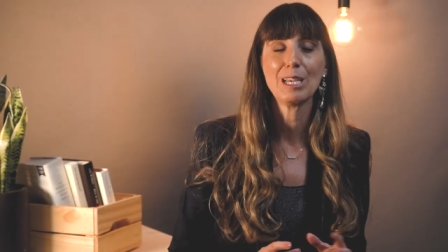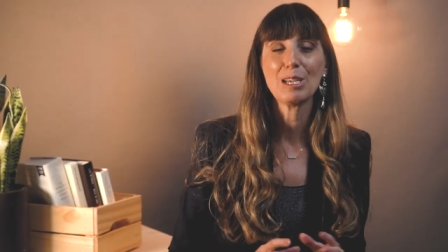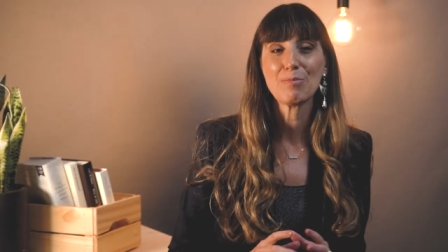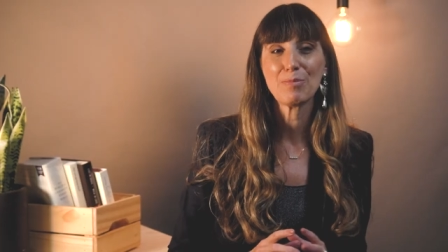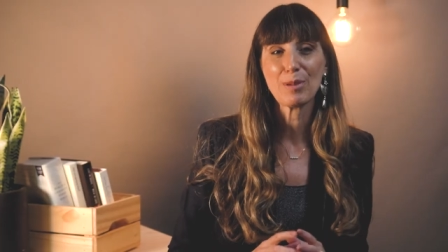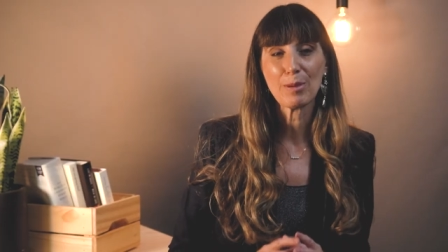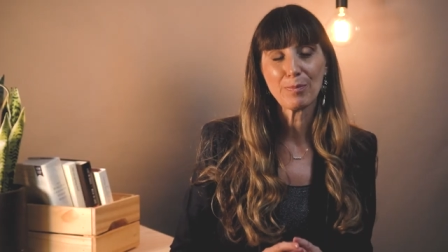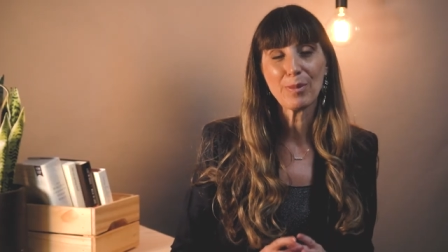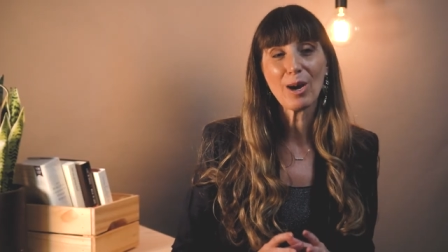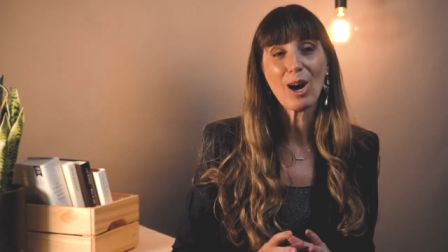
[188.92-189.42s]

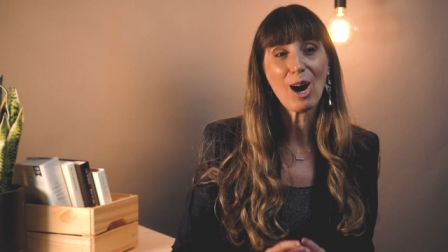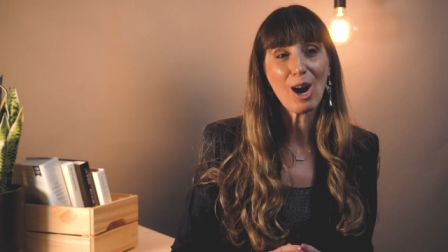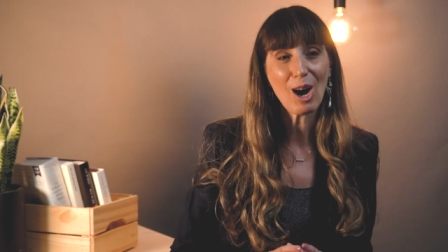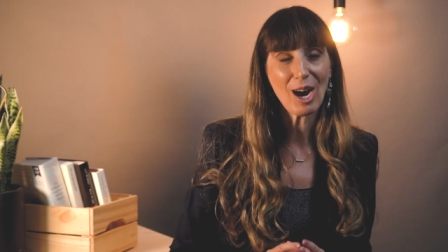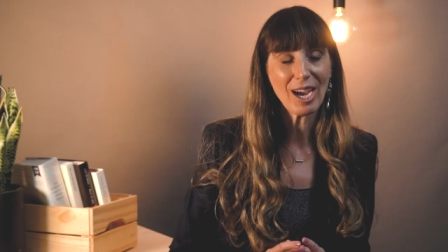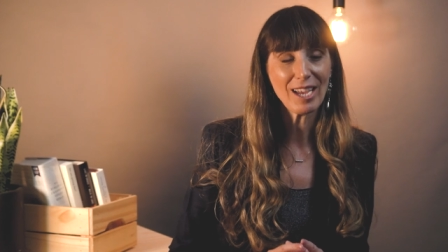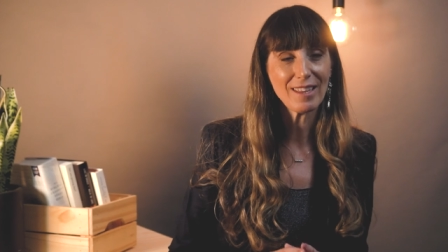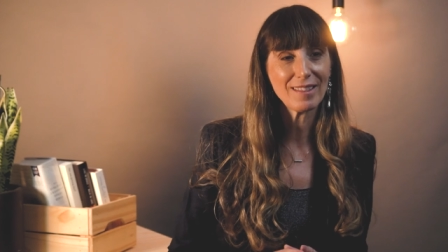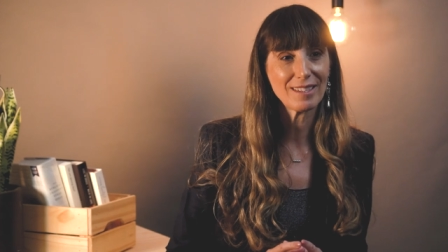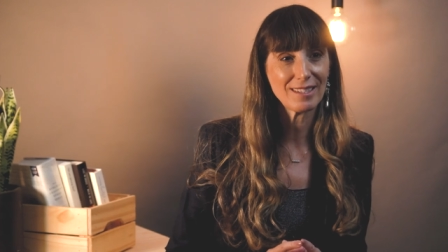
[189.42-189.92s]
But
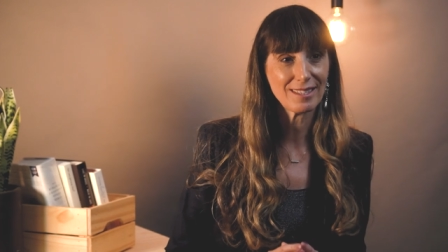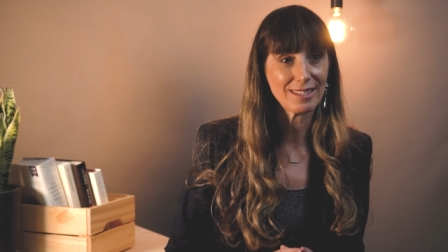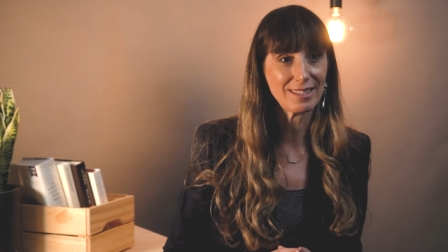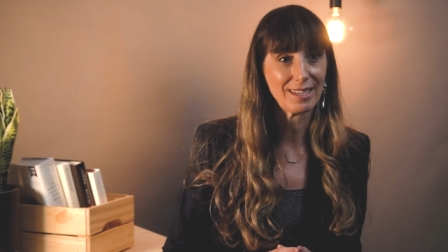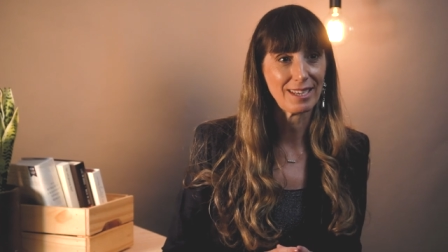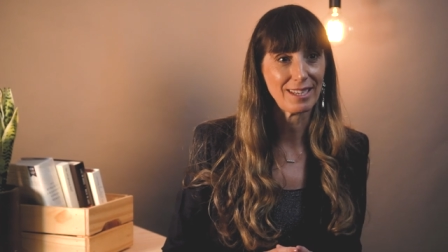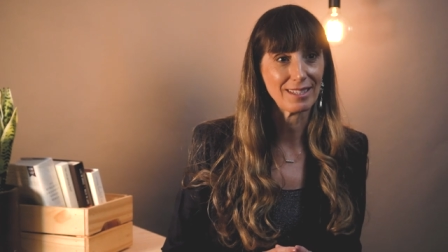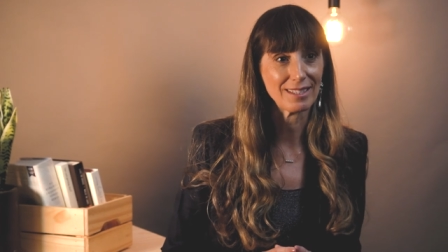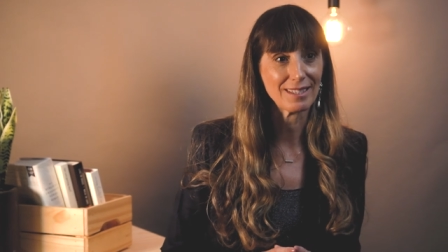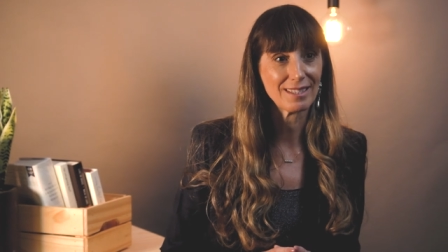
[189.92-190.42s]
behind the
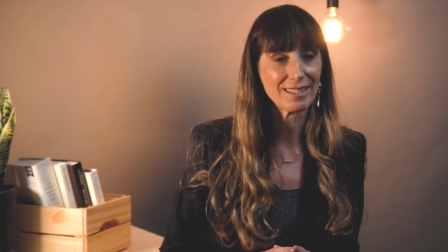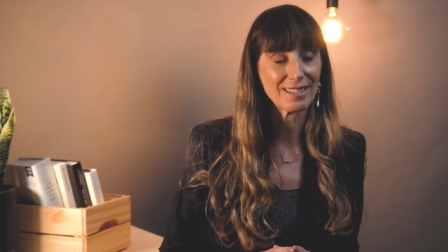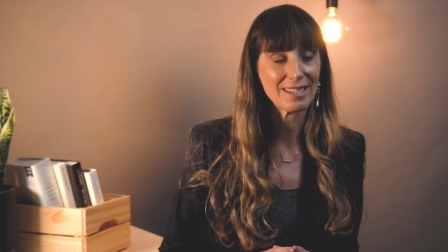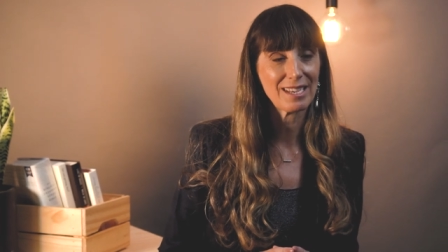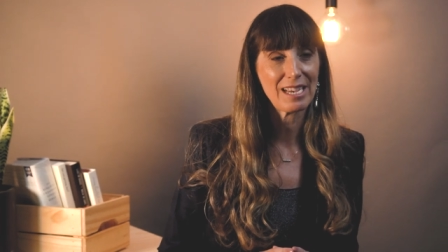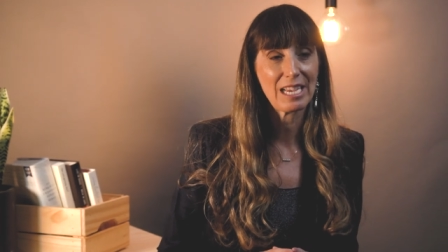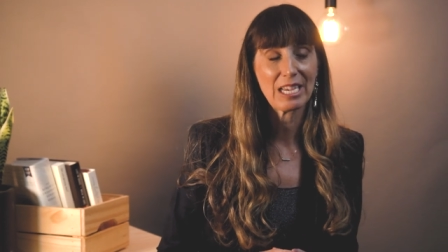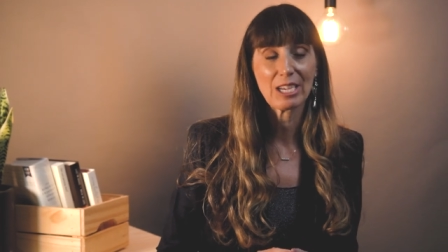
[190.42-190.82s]
scenes,